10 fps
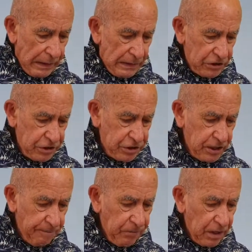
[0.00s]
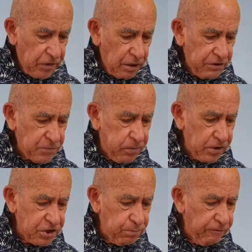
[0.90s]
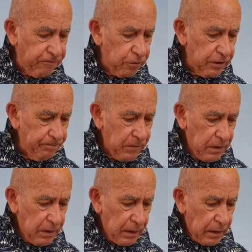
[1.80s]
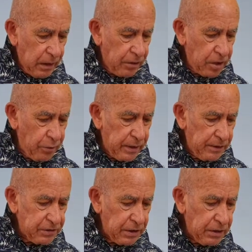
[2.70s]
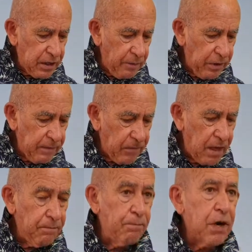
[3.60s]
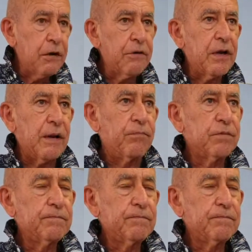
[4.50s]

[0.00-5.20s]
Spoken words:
She said, they're responsible for it and no one else can come in and bugger it up.